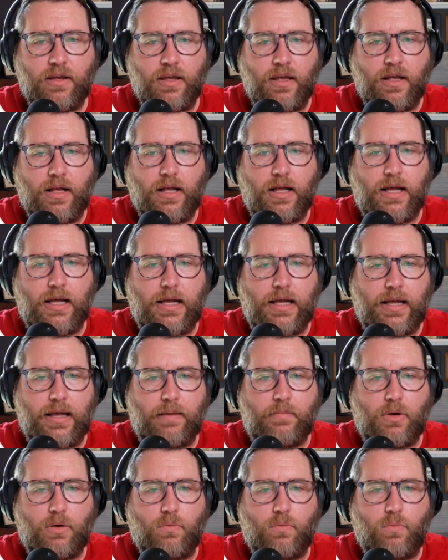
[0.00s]

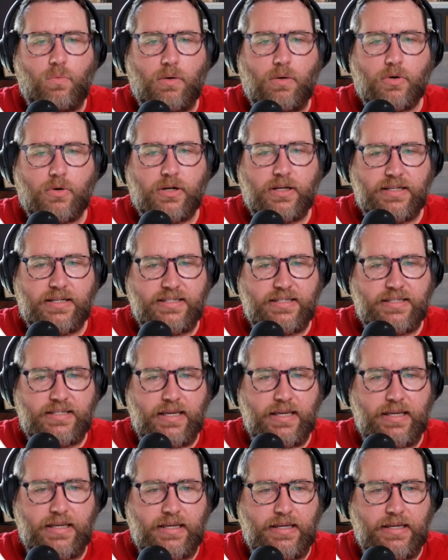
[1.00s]
what we're going to
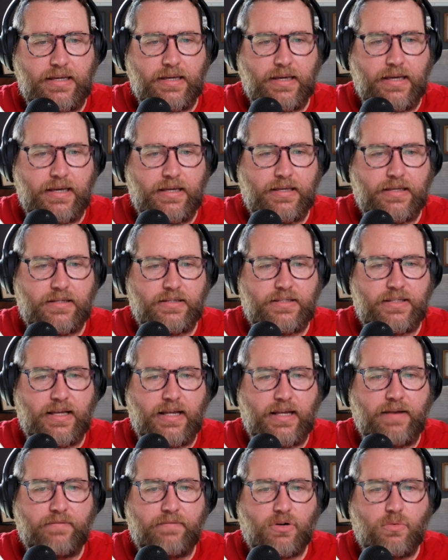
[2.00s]
see is that
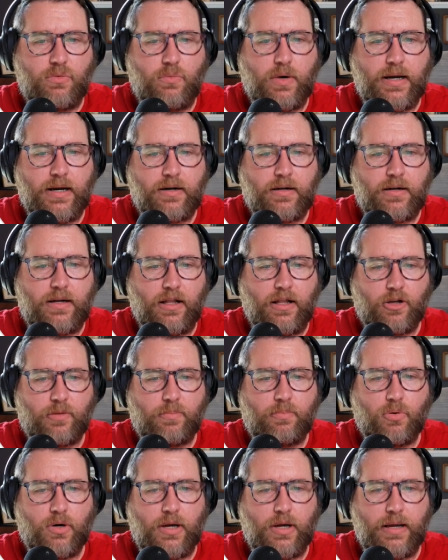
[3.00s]
everywhere color
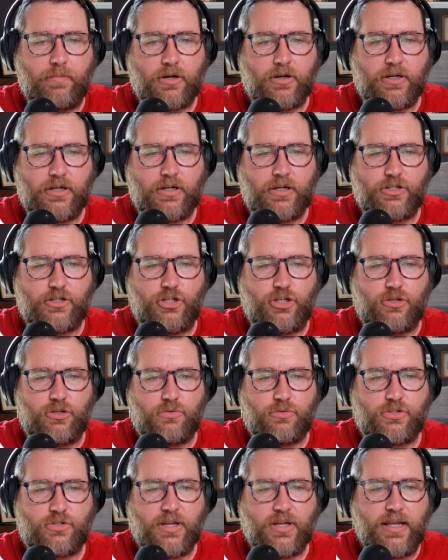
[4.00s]
primary is
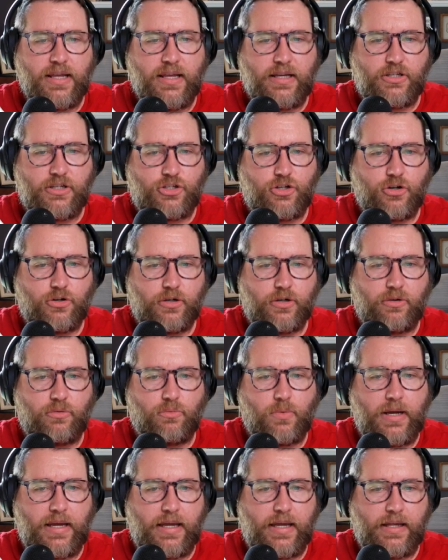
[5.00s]
used is turning
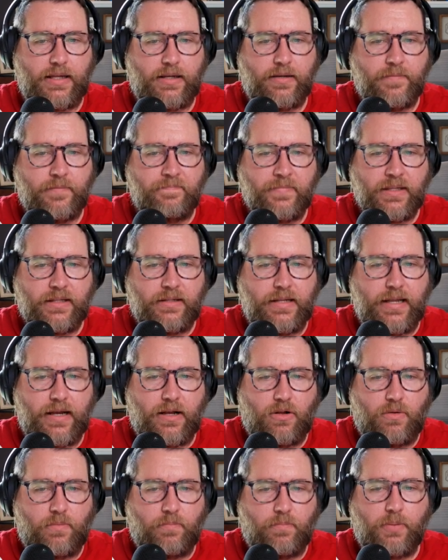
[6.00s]
red.
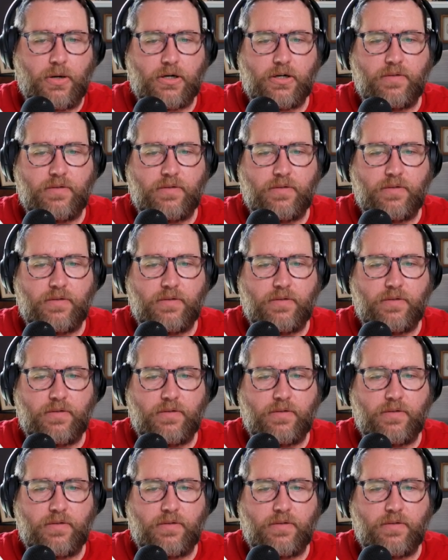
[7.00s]
Now, part of